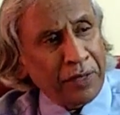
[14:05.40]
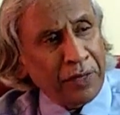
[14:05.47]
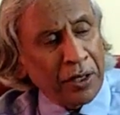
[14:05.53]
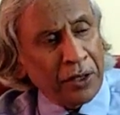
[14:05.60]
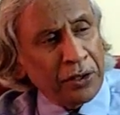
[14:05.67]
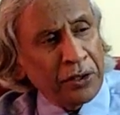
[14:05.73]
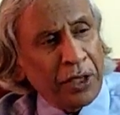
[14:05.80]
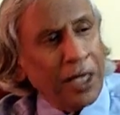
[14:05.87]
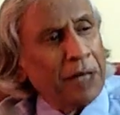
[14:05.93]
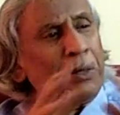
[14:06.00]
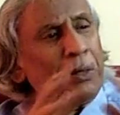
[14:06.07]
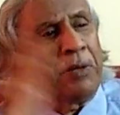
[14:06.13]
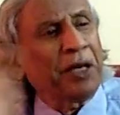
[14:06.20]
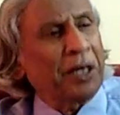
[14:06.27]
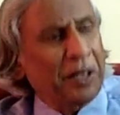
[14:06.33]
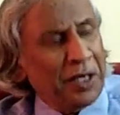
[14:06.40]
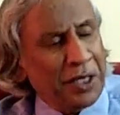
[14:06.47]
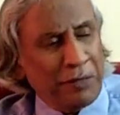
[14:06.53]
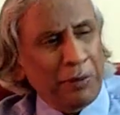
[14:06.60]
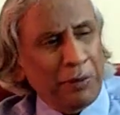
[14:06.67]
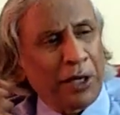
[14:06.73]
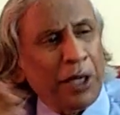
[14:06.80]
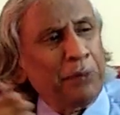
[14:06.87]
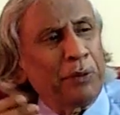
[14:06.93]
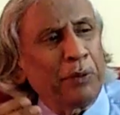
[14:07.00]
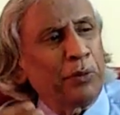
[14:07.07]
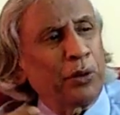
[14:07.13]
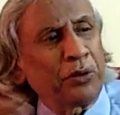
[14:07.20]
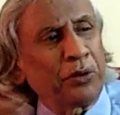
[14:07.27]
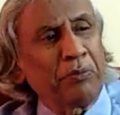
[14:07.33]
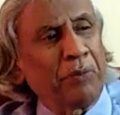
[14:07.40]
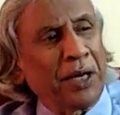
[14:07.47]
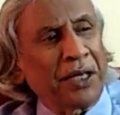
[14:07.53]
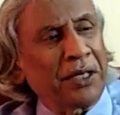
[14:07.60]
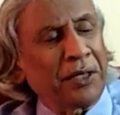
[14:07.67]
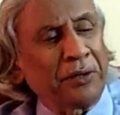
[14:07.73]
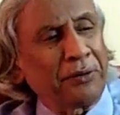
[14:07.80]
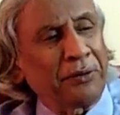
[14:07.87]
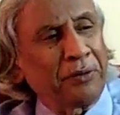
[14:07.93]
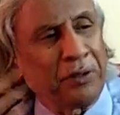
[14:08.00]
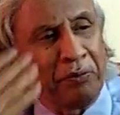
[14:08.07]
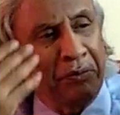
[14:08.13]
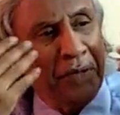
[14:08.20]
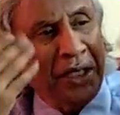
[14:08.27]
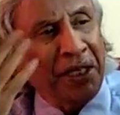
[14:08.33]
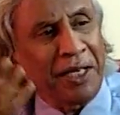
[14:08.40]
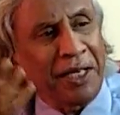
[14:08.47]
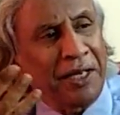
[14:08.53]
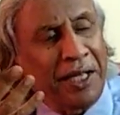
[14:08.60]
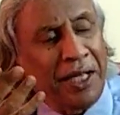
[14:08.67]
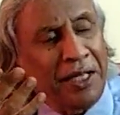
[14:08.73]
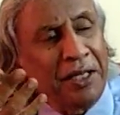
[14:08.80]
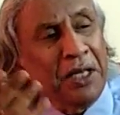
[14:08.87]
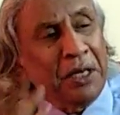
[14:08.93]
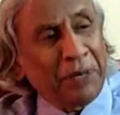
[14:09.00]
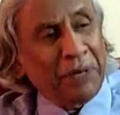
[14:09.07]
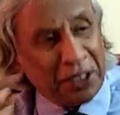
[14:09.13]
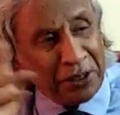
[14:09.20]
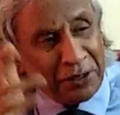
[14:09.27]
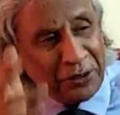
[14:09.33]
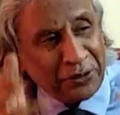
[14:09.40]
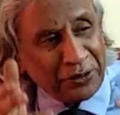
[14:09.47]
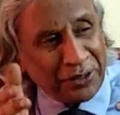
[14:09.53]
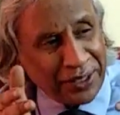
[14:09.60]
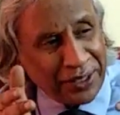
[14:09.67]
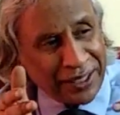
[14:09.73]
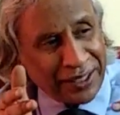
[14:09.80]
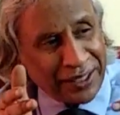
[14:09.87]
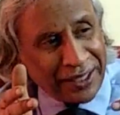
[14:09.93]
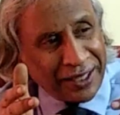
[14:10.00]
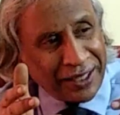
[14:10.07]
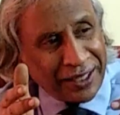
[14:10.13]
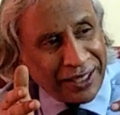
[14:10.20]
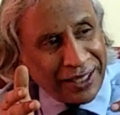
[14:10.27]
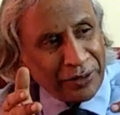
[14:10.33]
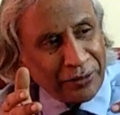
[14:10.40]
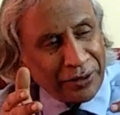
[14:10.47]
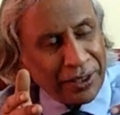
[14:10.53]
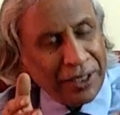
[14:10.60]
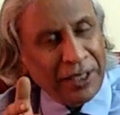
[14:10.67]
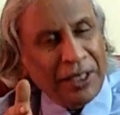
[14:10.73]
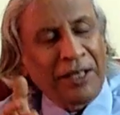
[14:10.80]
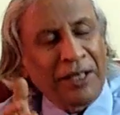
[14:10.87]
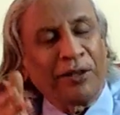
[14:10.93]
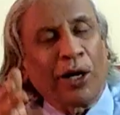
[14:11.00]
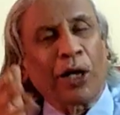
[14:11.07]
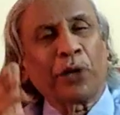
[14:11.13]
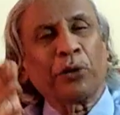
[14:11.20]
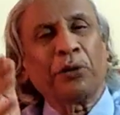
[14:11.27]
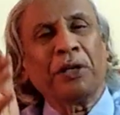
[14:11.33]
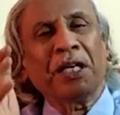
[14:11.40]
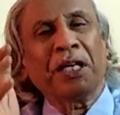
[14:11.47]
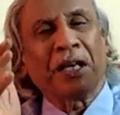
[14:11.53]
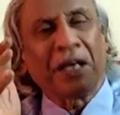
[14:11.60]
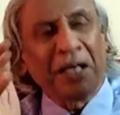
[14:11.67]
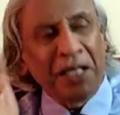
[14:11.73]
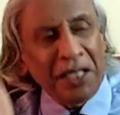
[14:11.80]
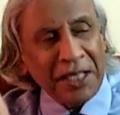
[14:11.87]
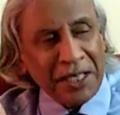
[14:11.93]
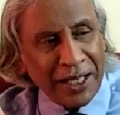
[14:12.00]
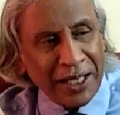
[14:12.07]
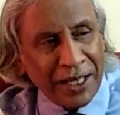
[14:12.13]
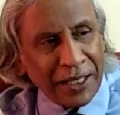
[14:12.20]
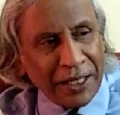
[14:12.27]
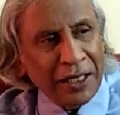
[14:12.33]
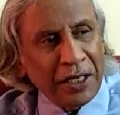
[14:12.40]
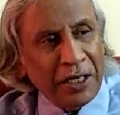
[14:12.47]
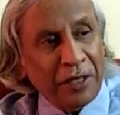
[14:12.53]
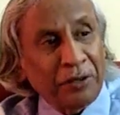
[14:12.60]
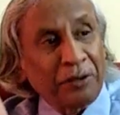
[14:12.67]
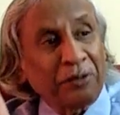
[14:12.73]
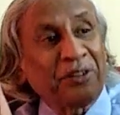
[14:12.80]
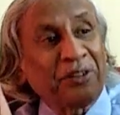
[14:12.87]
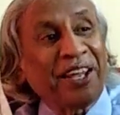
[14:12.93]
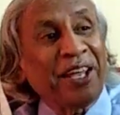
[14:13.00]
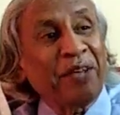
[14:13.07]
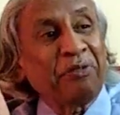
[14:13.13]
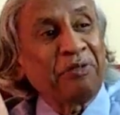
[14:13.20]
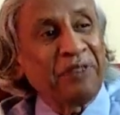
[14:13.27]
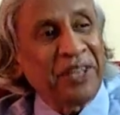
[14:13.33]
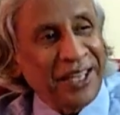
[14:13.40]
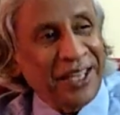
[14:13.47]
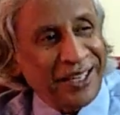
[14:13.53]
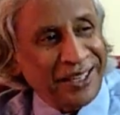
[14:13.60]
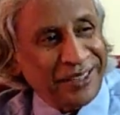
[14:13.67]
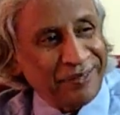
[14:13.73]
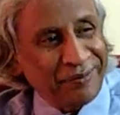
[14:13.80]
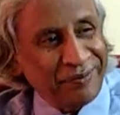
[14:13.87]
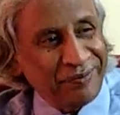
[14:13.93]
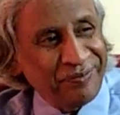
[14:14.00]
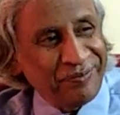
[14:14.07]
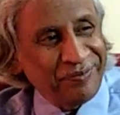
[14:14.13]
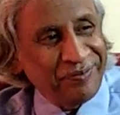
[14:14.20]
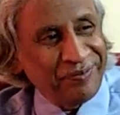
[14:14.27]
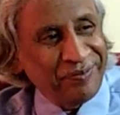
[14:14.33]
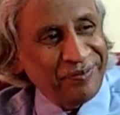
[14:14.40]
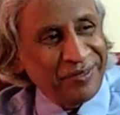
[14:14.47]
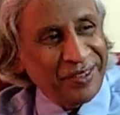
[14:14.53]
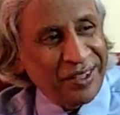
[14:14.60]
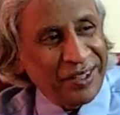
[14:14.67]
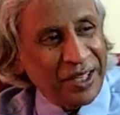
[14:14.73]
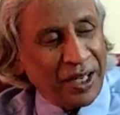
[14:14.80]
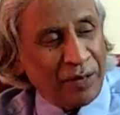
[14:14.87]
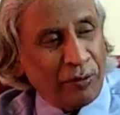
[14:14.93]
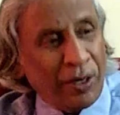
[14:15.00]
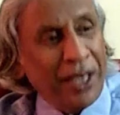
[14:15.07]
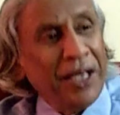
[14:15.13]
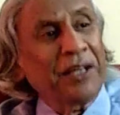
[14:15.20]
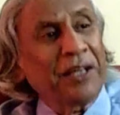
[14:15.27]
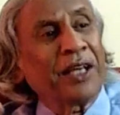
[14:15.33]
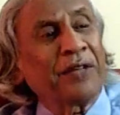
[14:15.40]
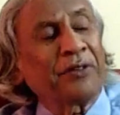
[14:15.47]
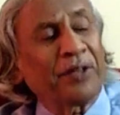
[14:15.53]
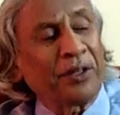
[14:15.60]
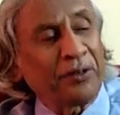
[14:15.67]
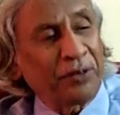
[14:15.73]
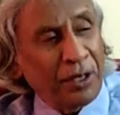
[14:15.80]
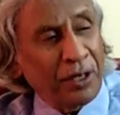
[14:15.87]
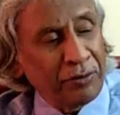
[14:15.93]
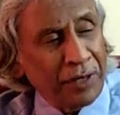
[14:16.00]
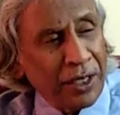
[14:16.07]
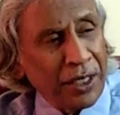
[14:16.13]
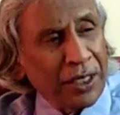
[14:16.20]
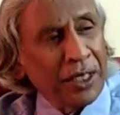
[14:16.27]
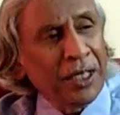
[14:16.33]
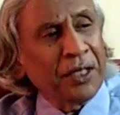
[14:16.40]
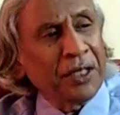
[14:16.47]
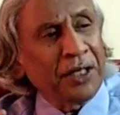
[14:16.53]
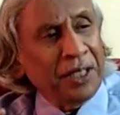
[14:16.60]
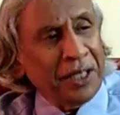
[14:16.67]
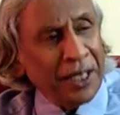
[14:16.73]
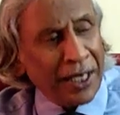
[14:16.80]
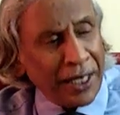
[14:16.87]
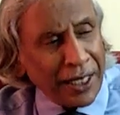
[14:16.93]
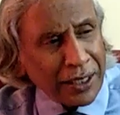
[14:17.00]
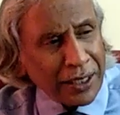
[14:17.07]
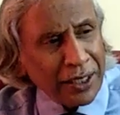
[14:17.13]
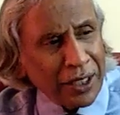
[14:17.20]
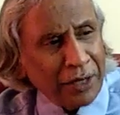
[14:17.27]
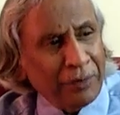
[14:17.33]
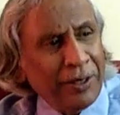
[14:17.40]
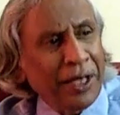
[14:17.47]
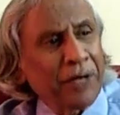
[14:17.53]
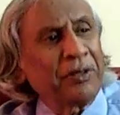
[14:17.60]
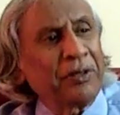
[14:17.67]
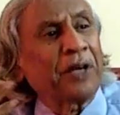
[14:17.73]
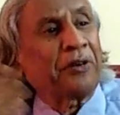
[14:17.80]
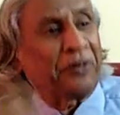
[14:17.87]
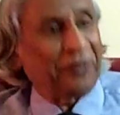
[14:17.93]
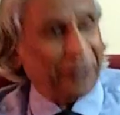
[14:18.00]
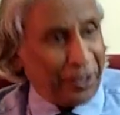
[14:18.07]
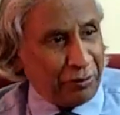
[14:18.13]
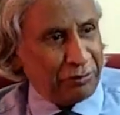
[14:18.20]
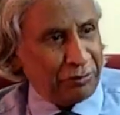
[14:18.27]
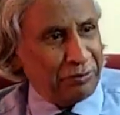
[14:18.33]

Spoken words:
Air may be clean, we may not be able to see particles by naked eye. But in this case, it is not only clean air, it's a safe air. Why I can say safe air? The air where we are safe.